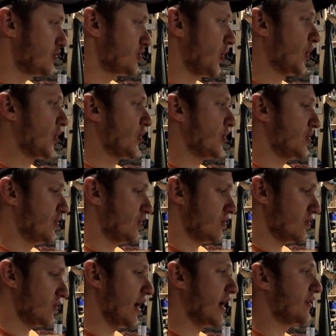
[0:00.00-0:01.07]
dirt
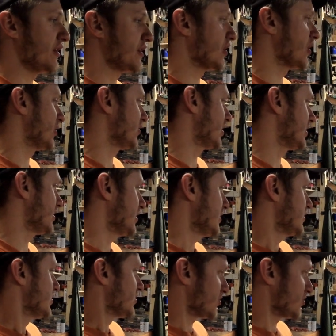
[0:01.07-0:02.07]
rally car, right?